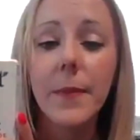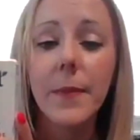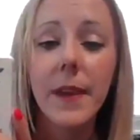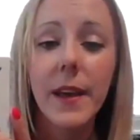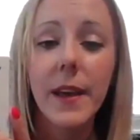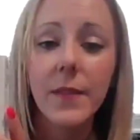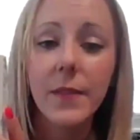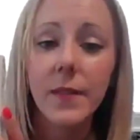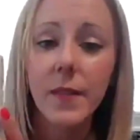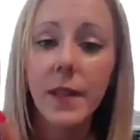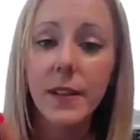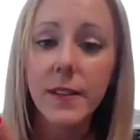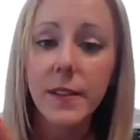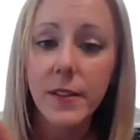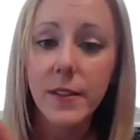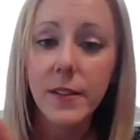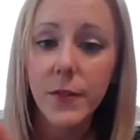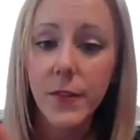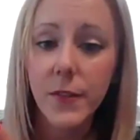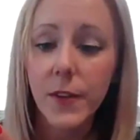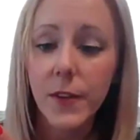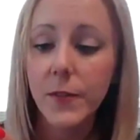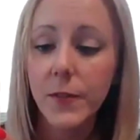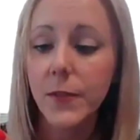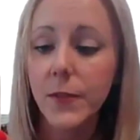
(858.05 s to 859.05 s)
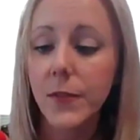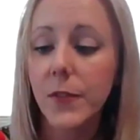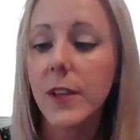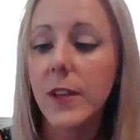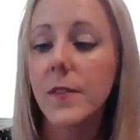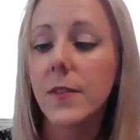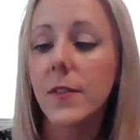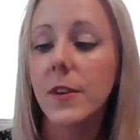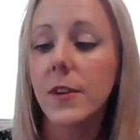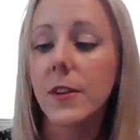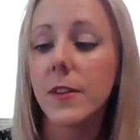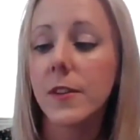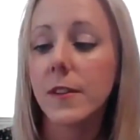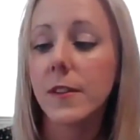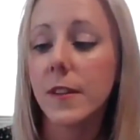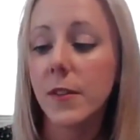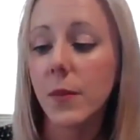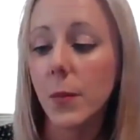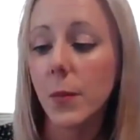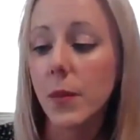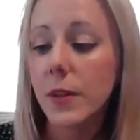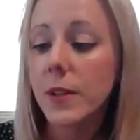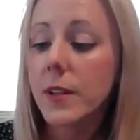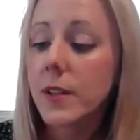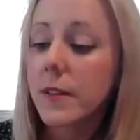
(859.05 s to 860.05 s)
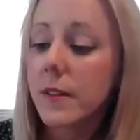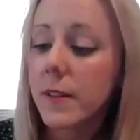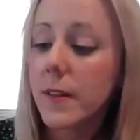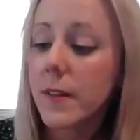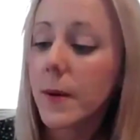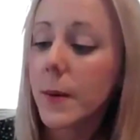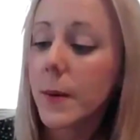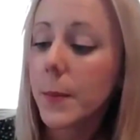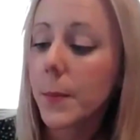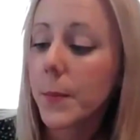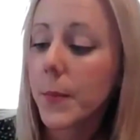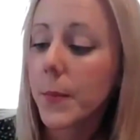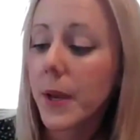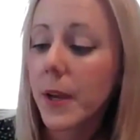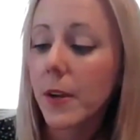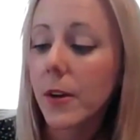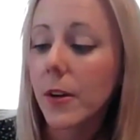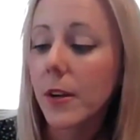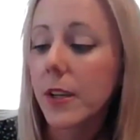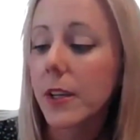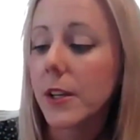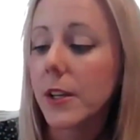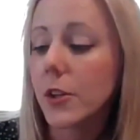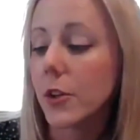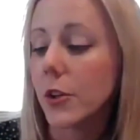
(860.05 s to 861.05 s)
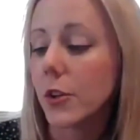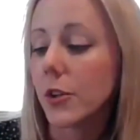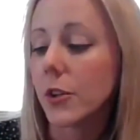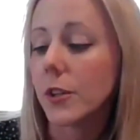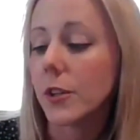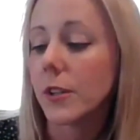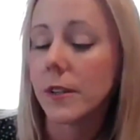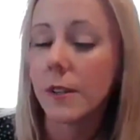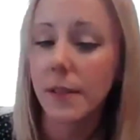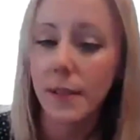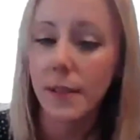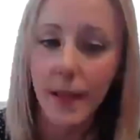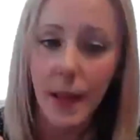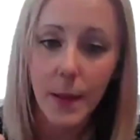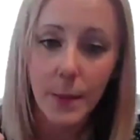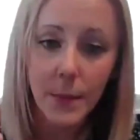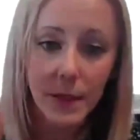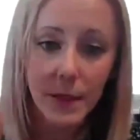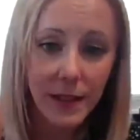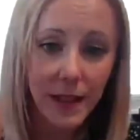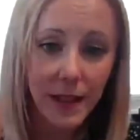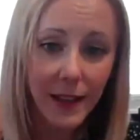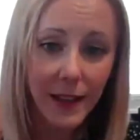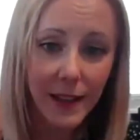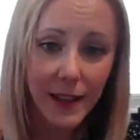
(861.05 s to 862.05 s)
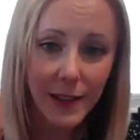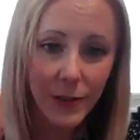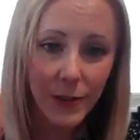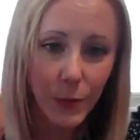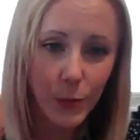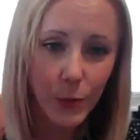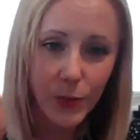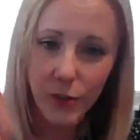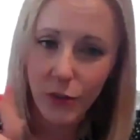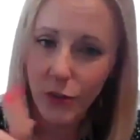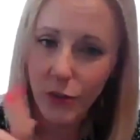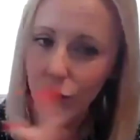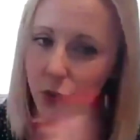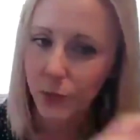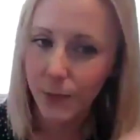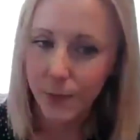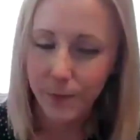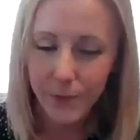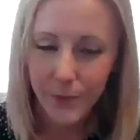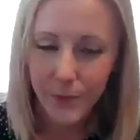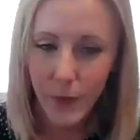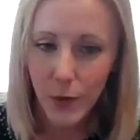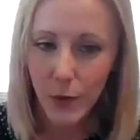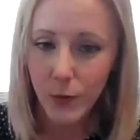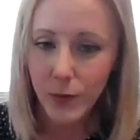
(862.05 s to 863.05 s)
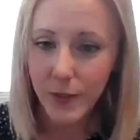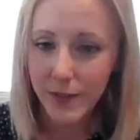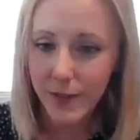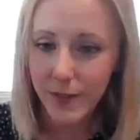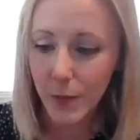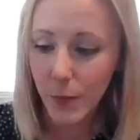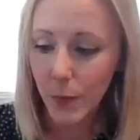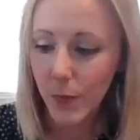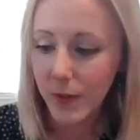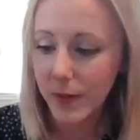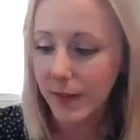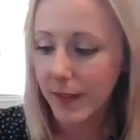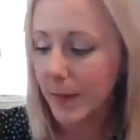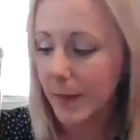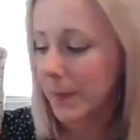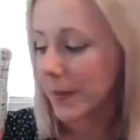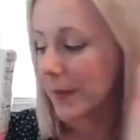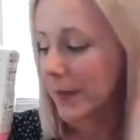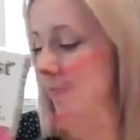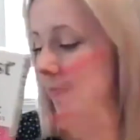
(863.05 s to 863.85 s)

They have lots of fun flavors. This one is their very good lemonade, which who doesn't want